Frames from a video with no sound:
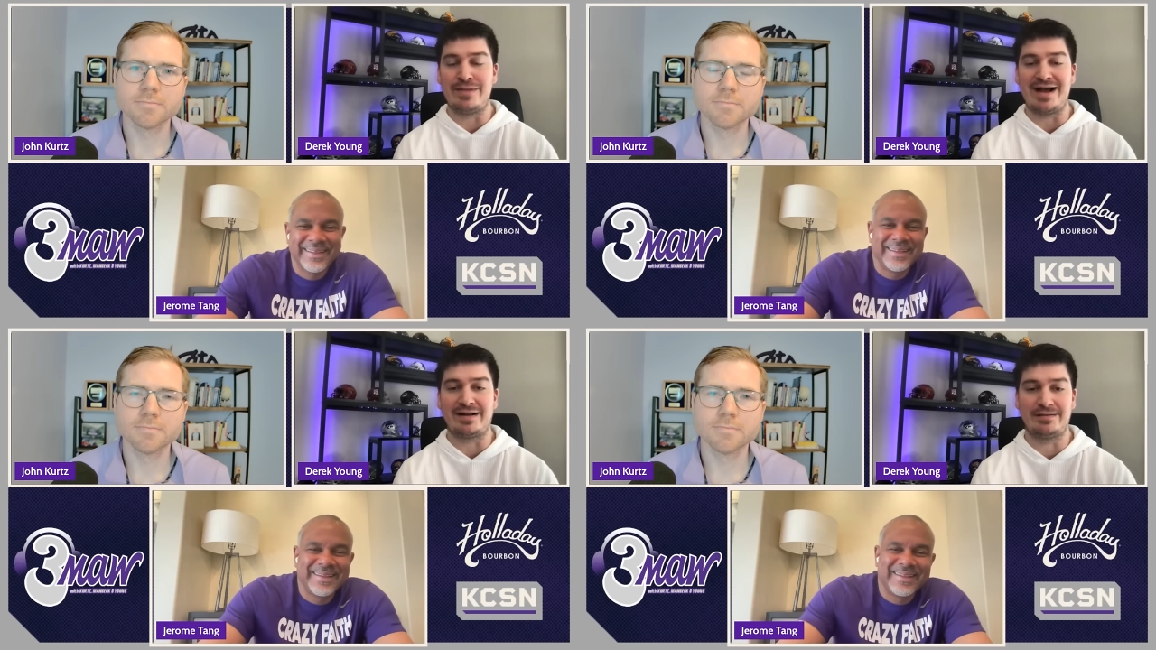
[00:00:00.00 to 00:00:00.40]

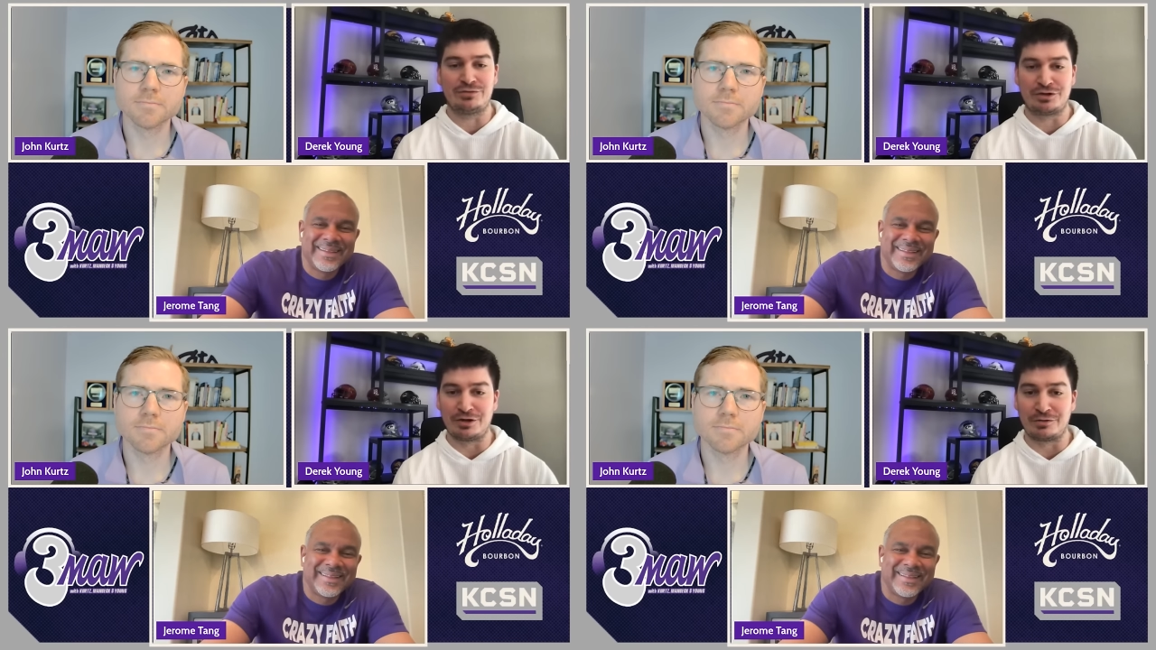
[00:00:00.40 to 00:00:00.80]
Speaker 1: back.
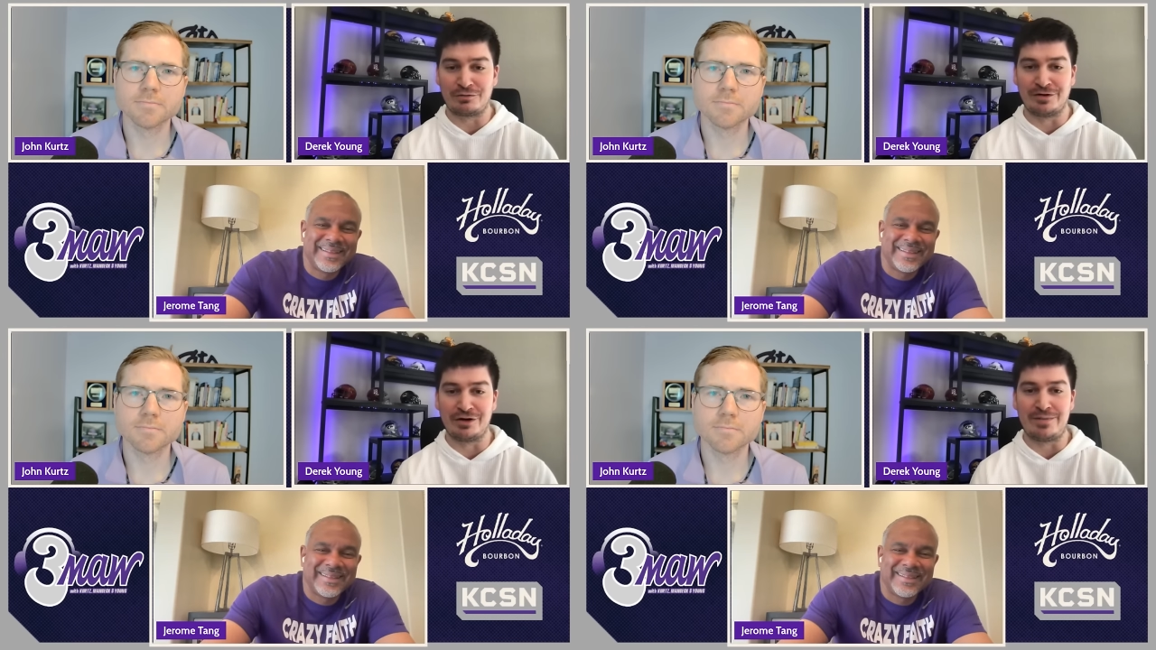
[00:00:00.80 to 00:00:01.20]
I'm sure you're
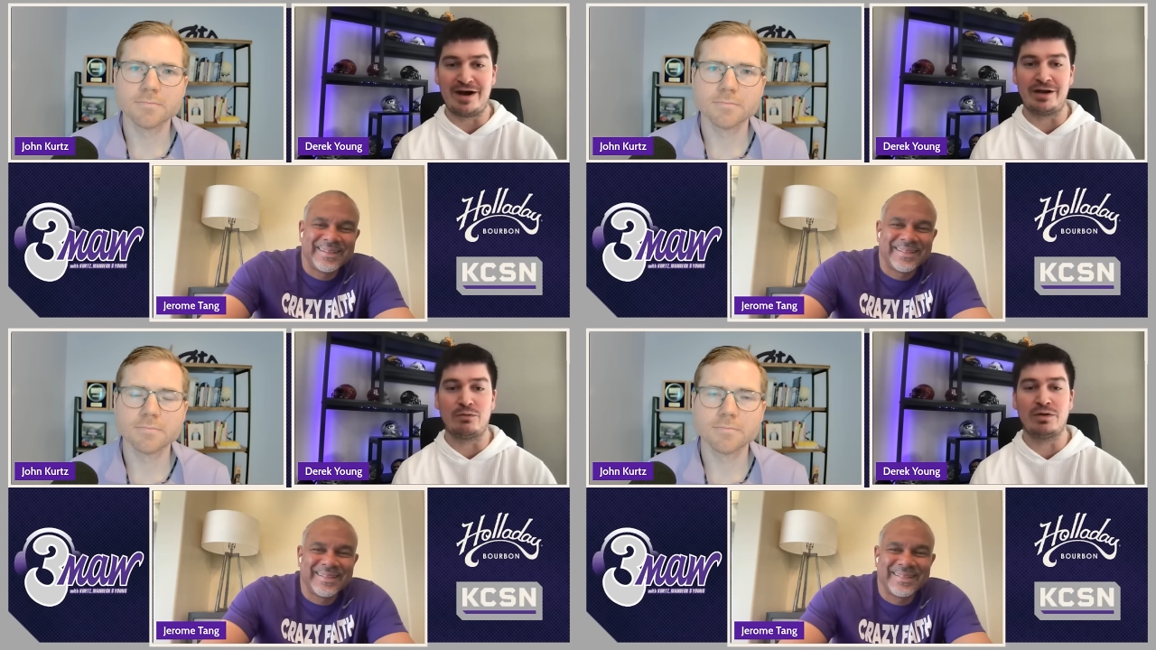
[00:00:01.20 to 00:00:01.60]
thrilled
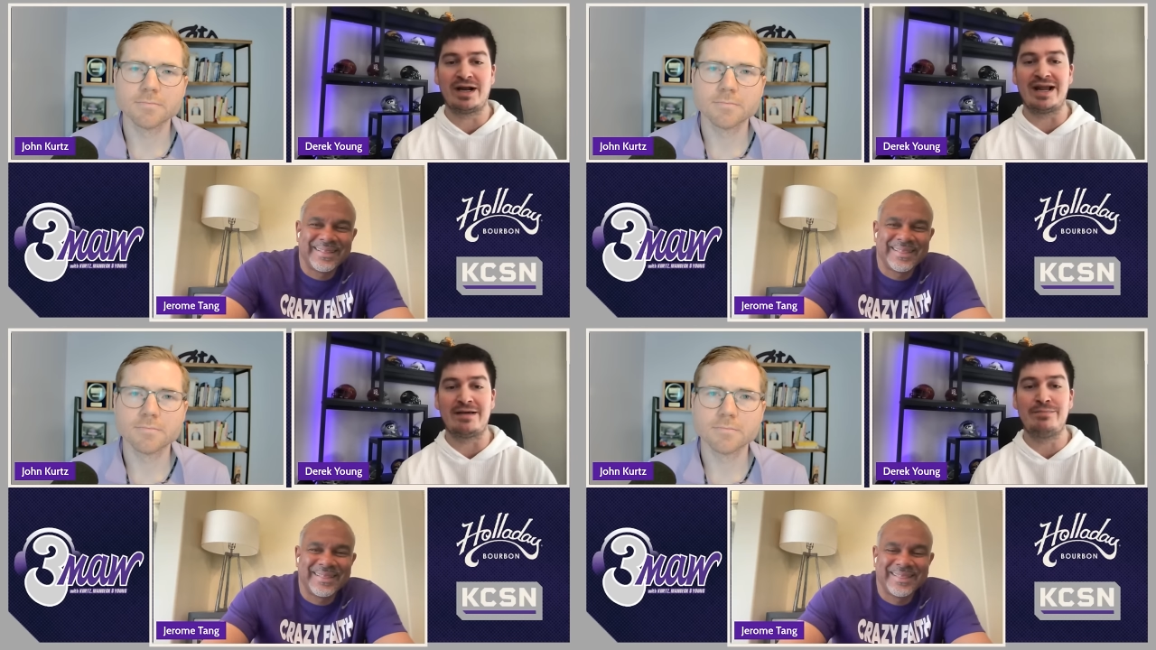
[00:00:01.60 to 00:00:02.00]
about it. What
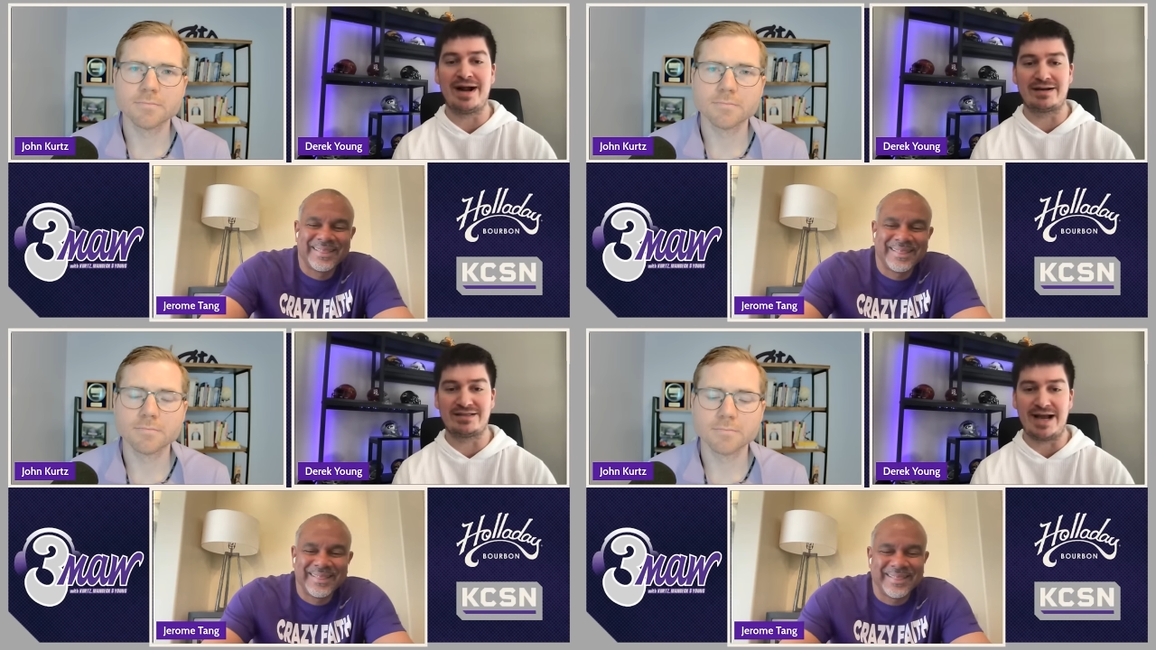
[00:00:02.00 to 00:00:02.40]
kind of
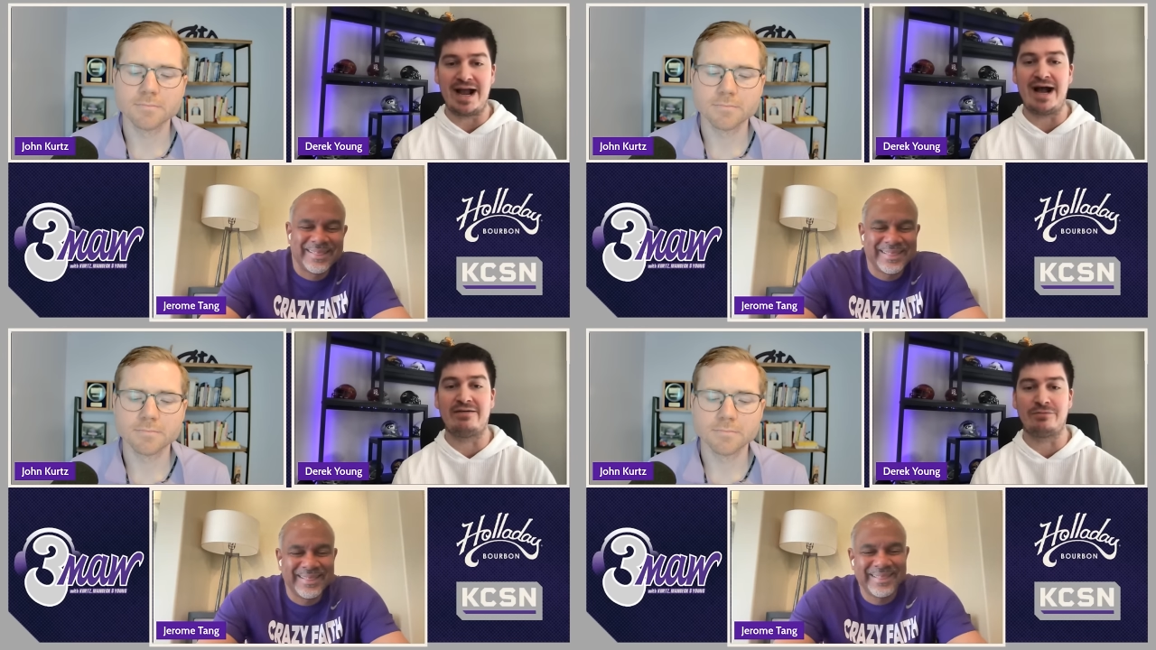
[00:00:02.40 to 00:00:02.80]
impact does that
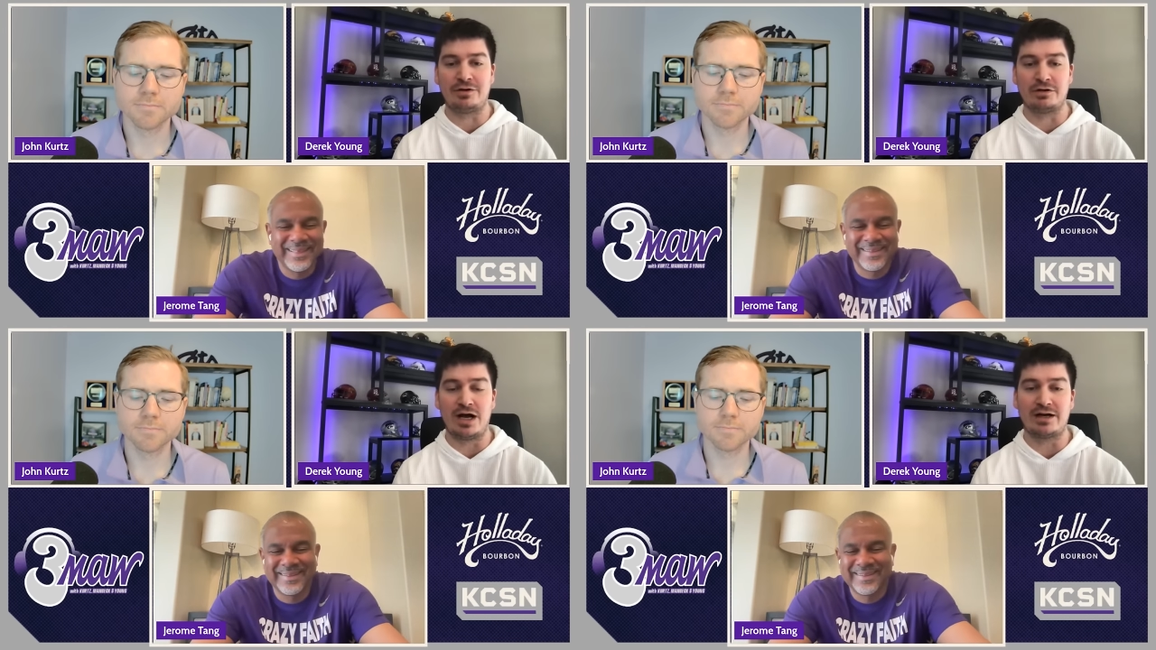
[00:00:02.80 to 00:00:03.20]
have for
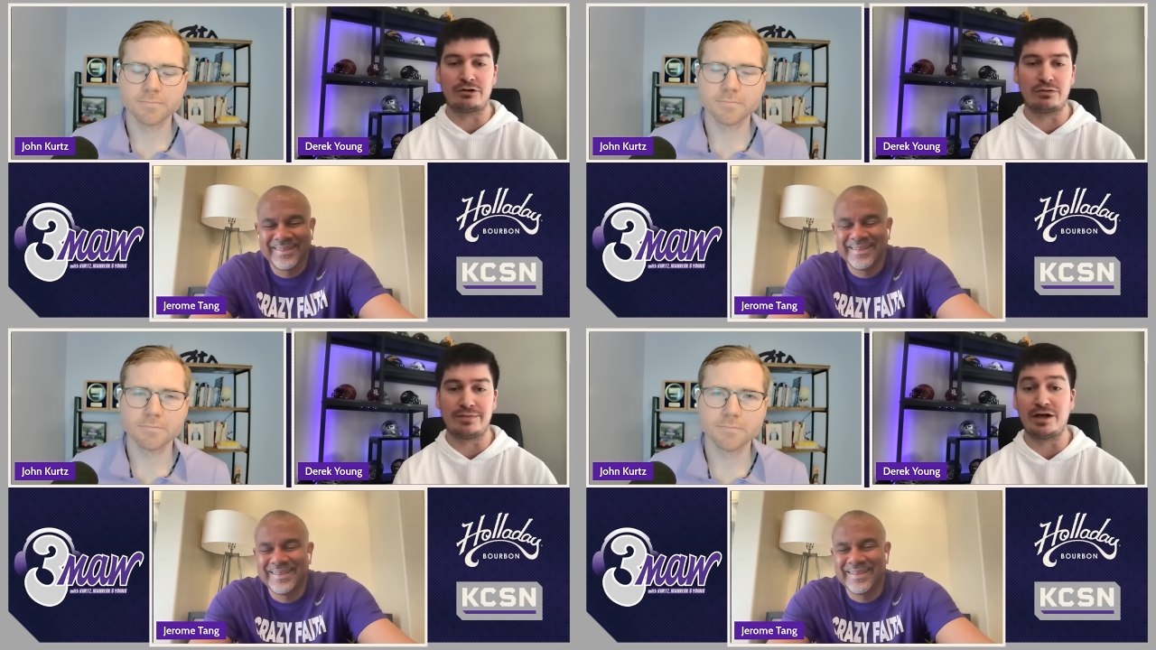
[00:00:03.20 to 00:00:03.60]
your
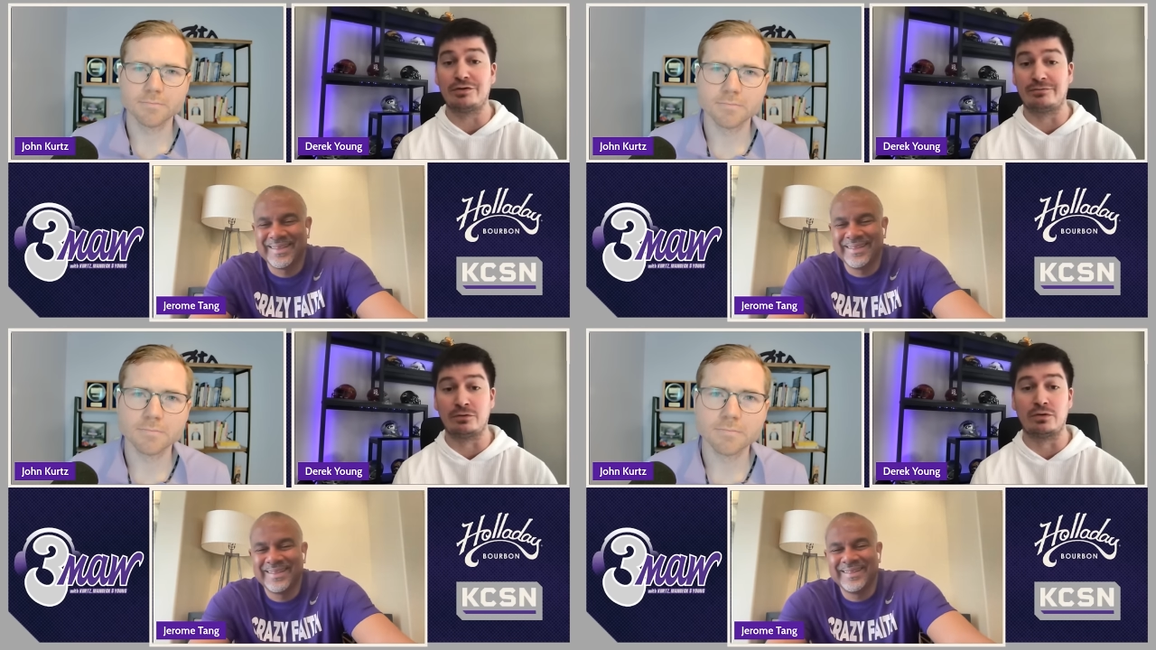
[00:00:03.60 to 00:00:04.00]
locker room and
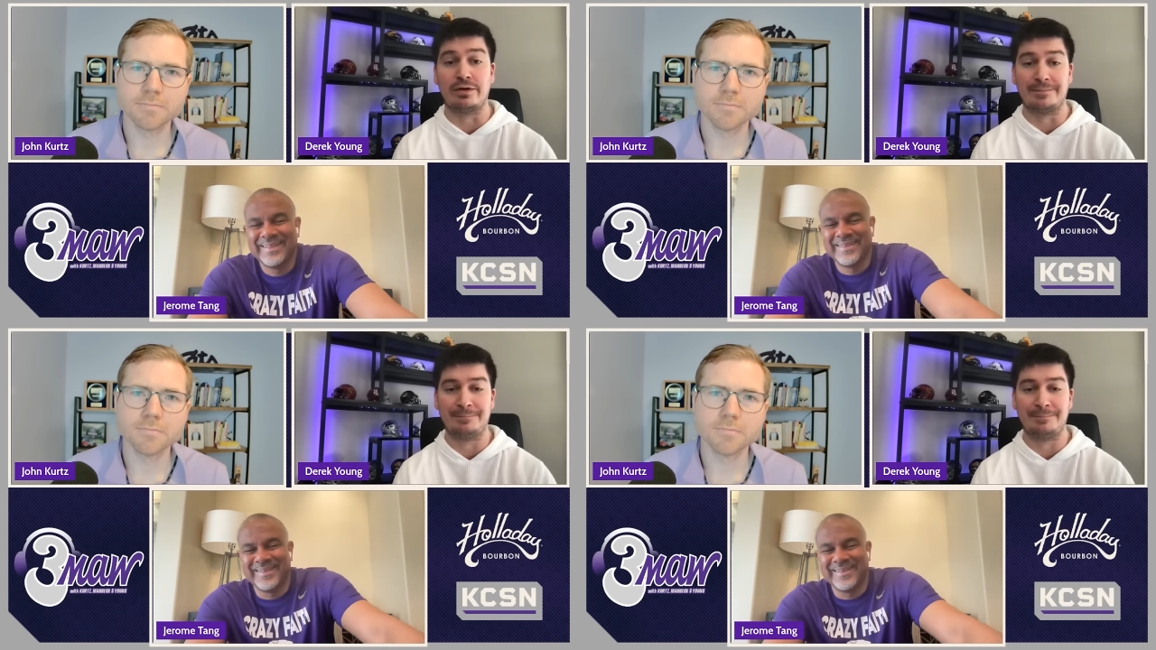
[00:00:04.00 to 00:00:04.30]
on the floor?